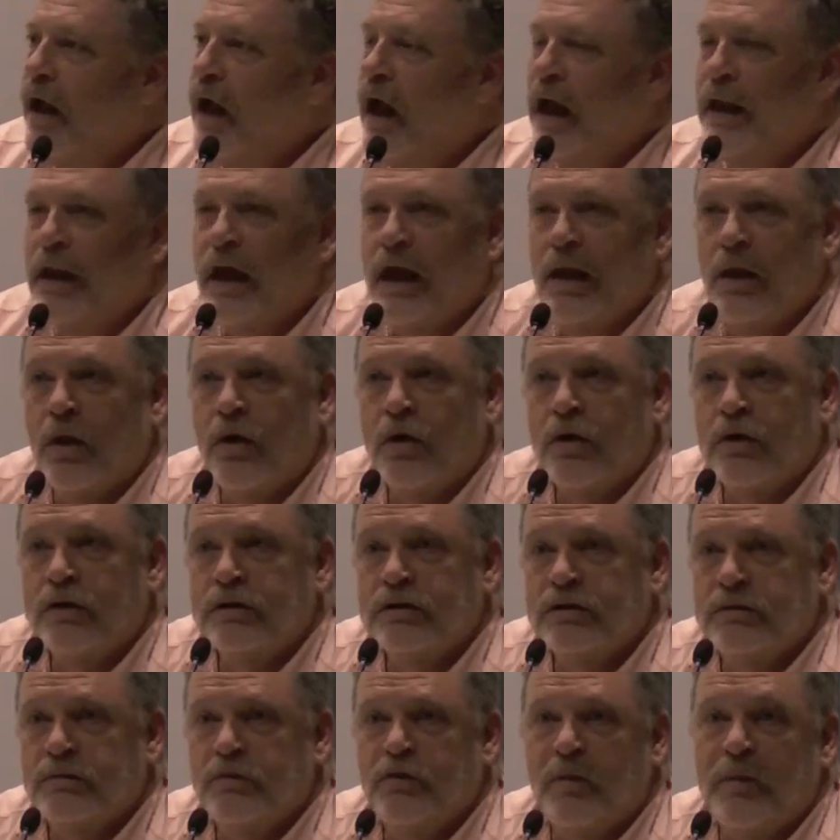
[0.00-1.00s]
And I
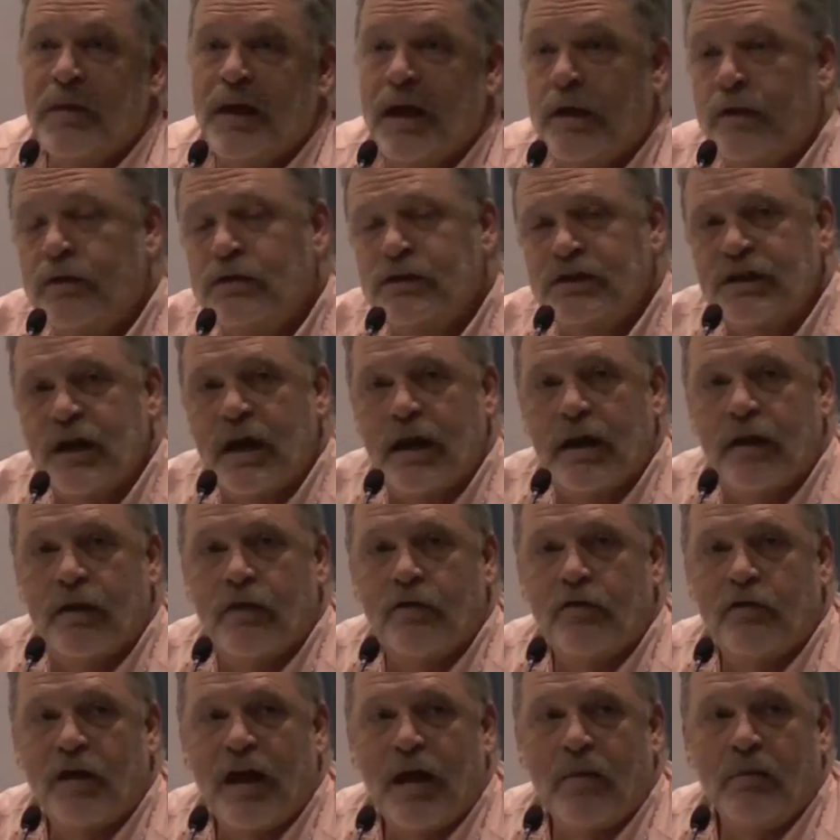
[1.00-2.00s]
learned from the other side of
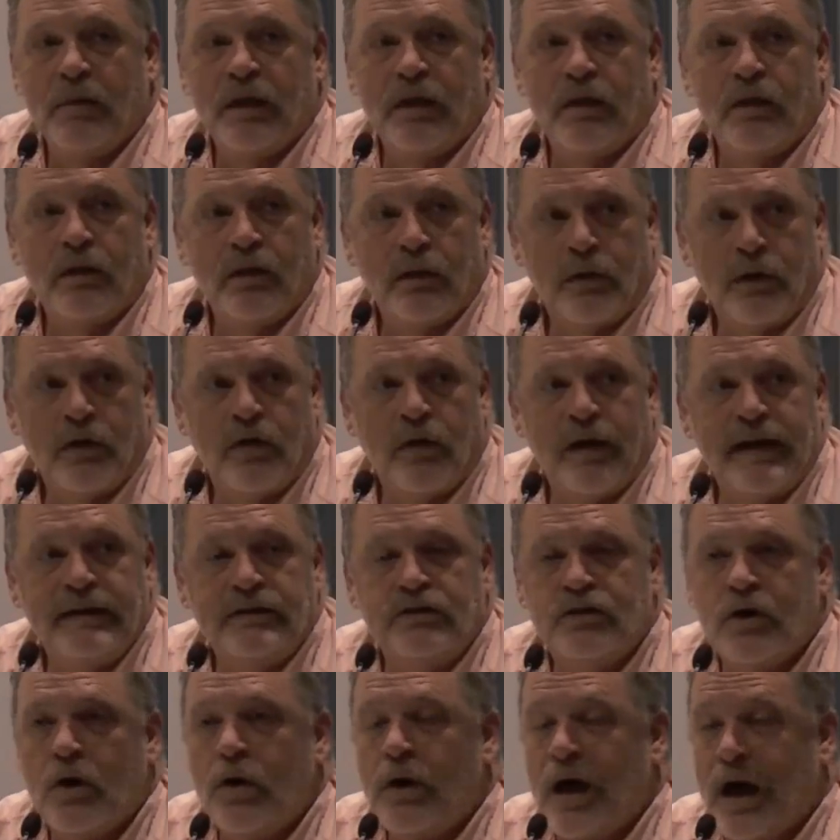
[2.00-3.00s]
the family the, the
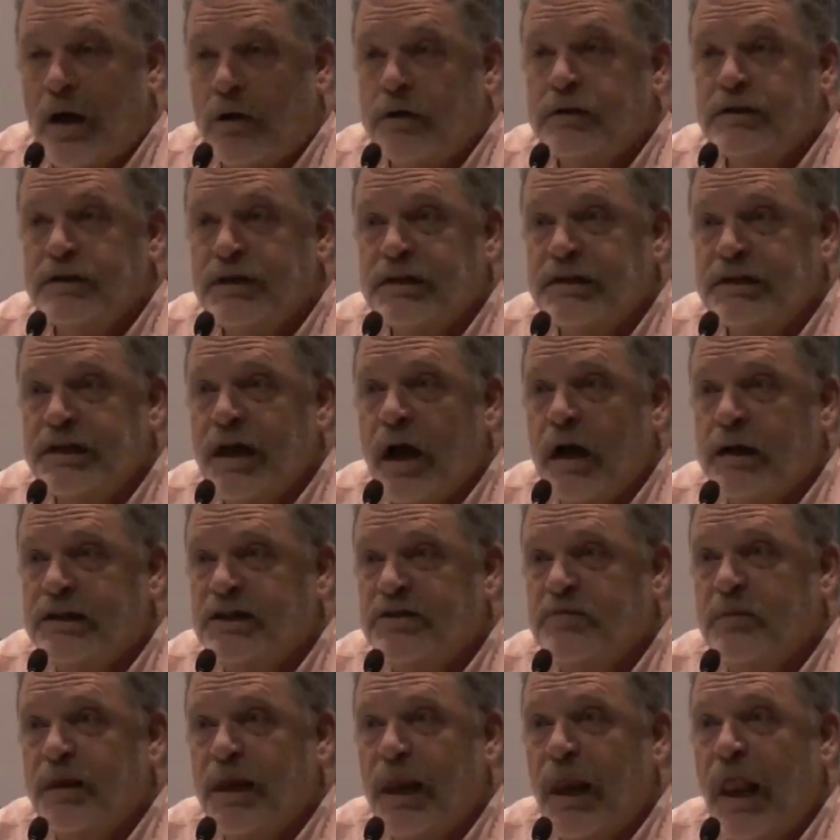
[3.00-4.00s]
great joke, how does a
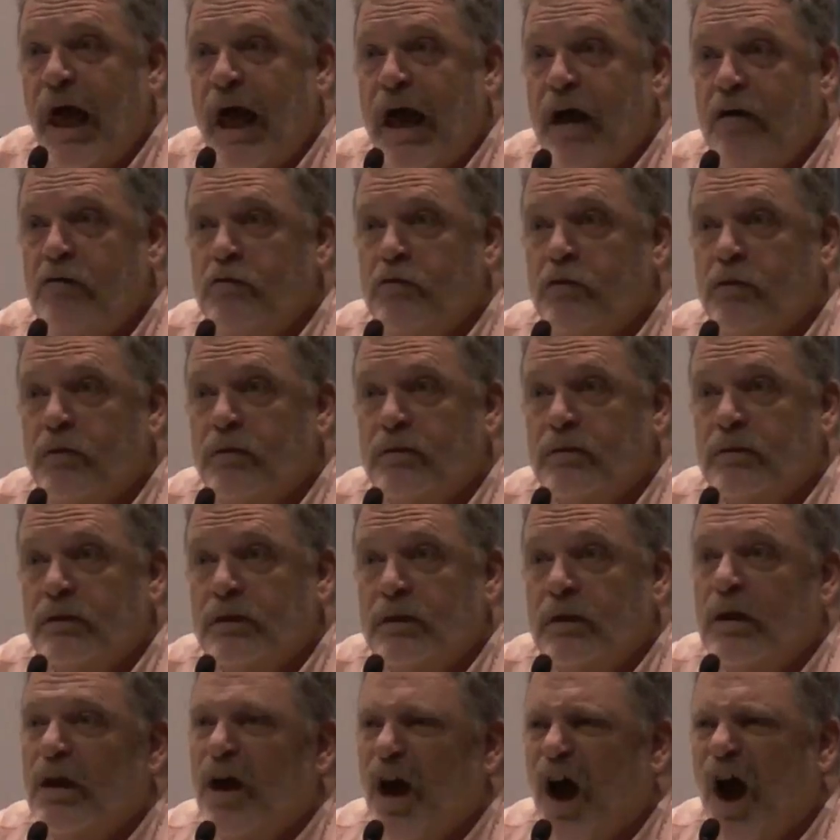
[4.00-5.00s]
Scotsman laugh?
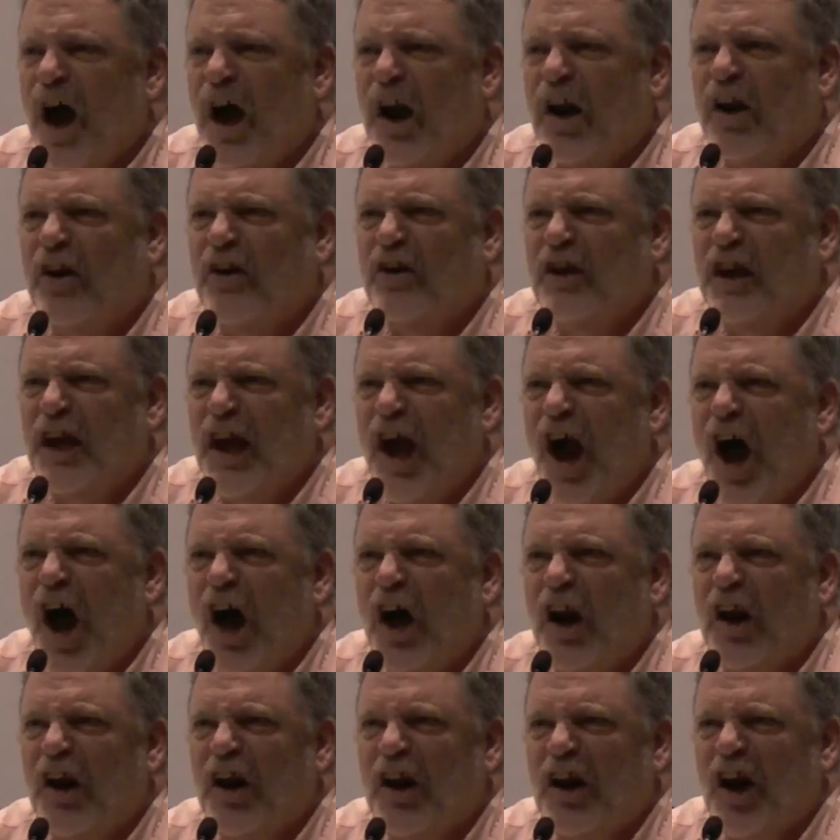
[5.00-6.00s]
Hardy
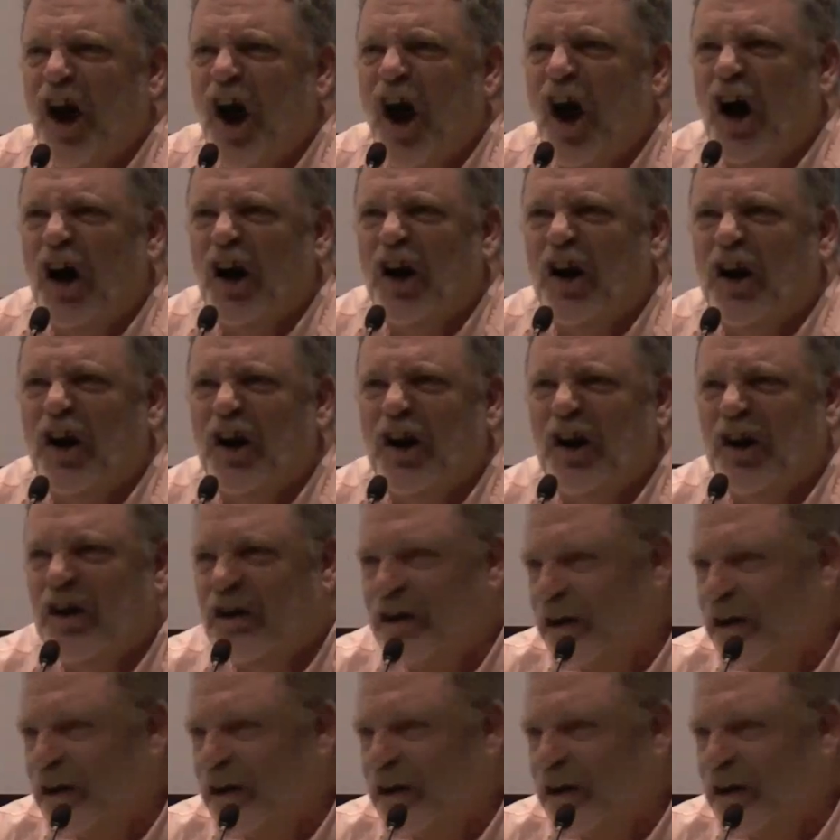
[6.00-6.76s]
har har.